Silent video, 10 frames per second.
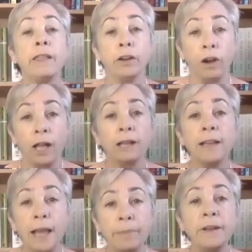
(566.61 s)
They're
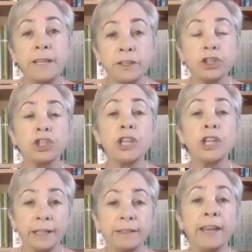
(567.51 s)
Lebanese,
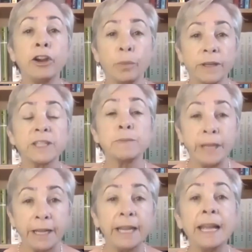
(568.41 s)
Shiite, Arabic
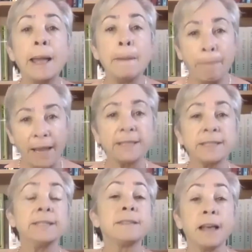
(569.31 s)
speaking,
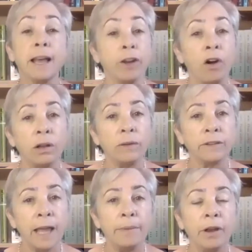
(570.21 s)
based inside all of
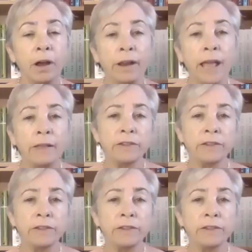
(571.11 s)
Lebanon.